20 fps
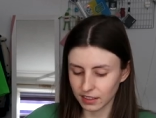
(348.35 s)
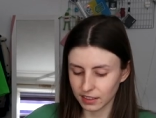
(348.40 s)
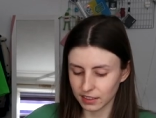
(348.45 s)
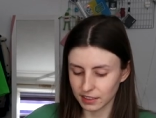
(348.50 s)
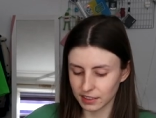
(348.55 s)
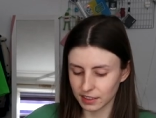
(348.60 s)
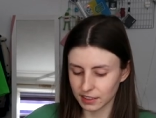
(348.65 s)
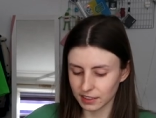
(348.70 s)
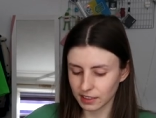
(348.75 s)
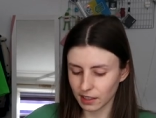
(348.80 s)

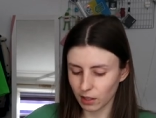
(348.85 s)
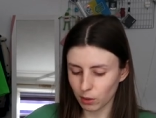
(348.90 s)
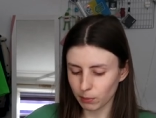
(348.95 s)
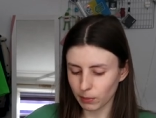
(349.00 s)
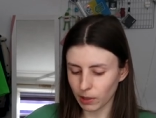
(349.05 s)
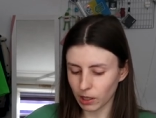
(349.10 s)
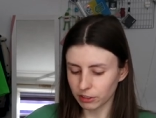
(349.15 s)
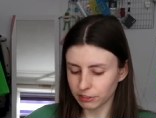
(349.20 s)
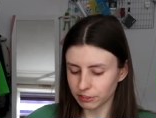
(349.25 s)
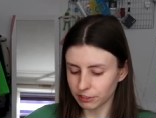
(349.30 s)
Is this how
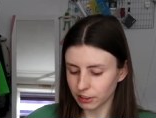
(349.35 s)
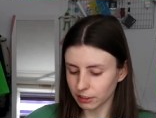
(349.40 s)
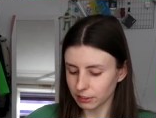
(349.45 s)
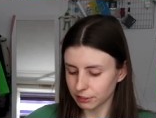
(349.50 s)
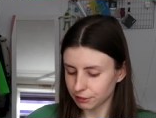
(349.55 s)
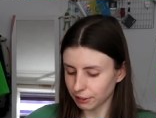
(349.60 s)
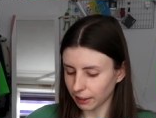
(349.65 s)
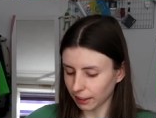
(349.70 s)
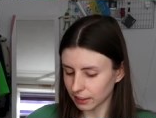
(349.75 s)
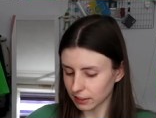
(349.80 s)
Marvel
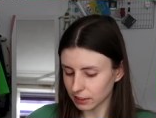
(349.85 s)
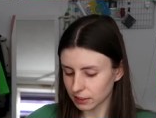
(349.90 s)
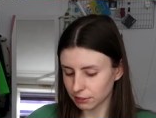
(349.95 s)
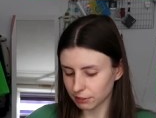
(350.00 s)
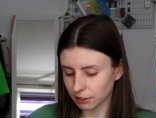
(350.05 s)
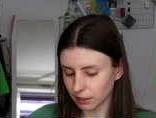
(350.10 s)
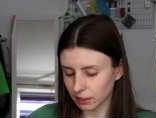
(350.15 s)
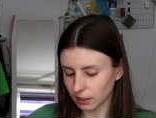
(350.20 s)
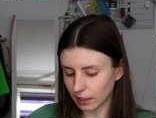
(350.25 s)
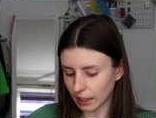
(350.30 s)
fans
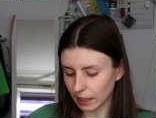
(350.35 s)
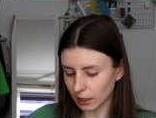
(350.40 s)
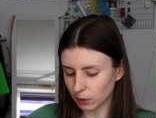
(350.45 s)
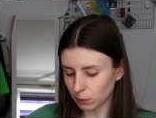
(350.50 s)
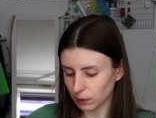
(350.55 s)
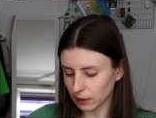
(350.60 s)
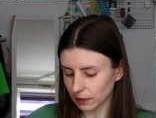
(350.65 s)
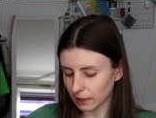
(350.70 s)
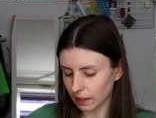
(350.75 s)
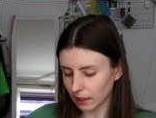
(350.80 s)
feel
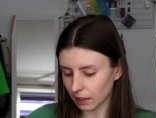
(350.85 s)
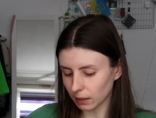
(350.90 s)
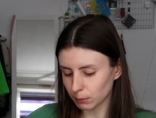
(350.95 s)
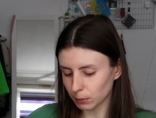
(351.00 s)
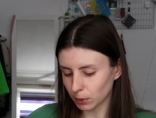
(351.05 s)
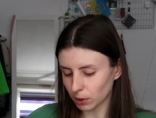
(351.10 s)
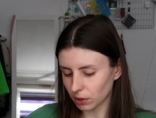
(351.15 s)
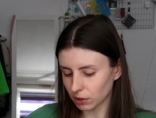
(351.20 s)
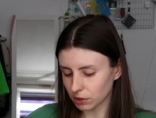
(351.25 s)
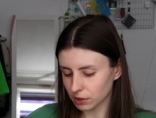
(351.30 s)
like when they
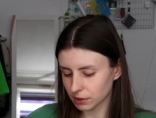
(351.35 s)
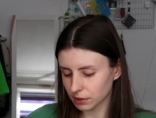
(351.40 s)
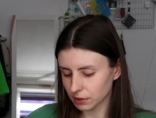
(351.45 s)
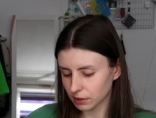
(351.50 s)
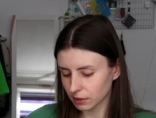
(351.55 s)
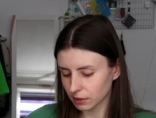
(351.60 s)
unbox?